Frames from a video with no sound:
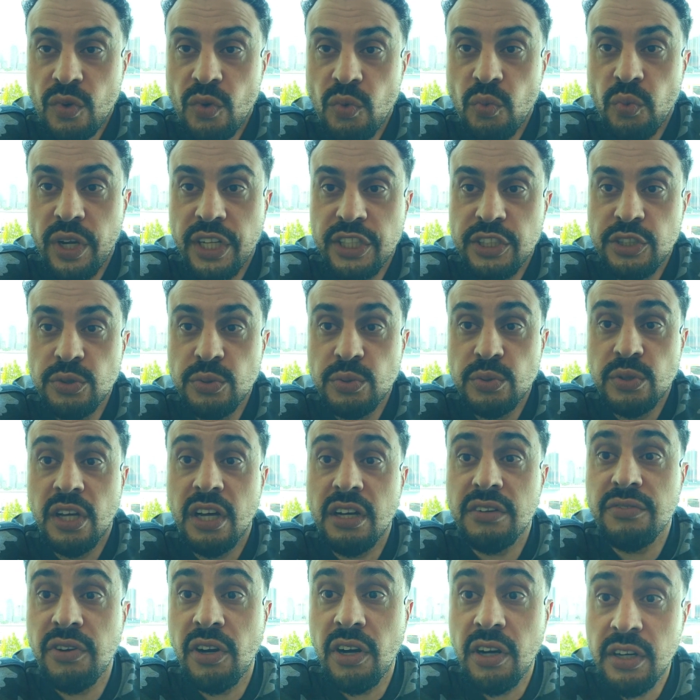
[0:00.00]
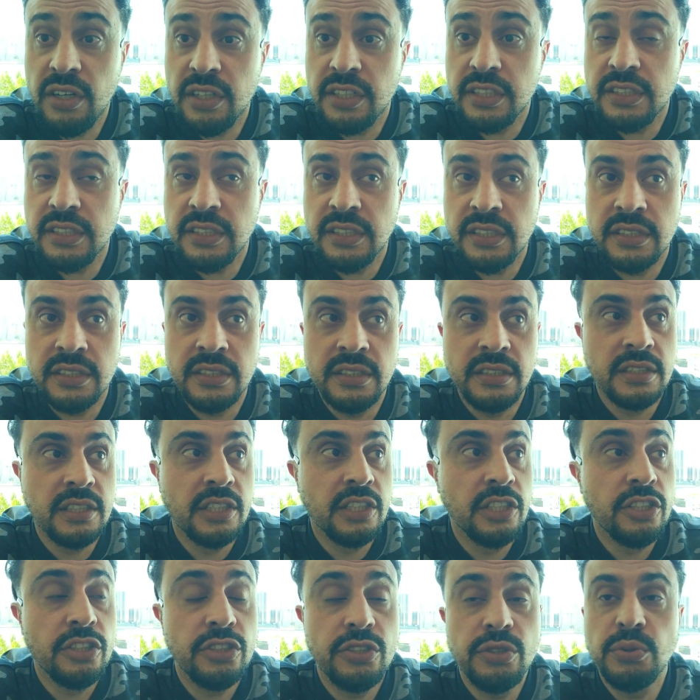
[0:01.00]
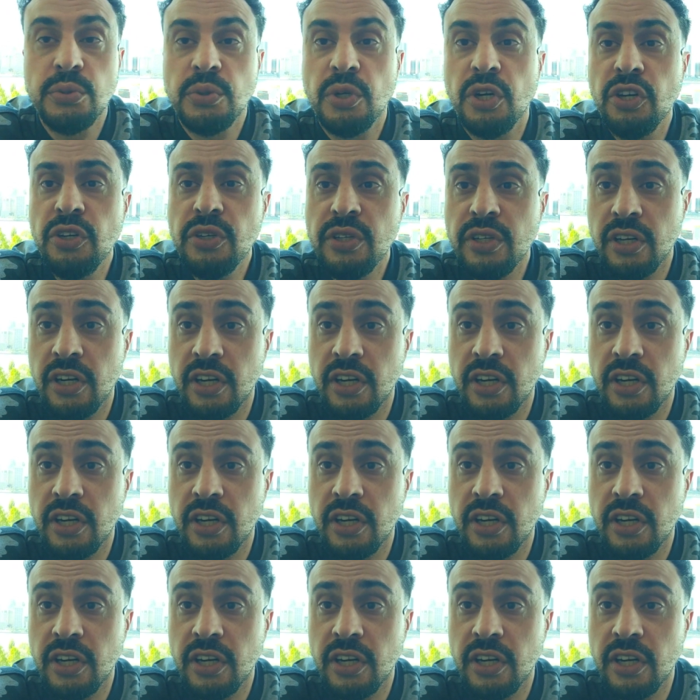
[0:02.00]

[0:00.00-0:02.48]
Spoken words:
when you love hard, you hurt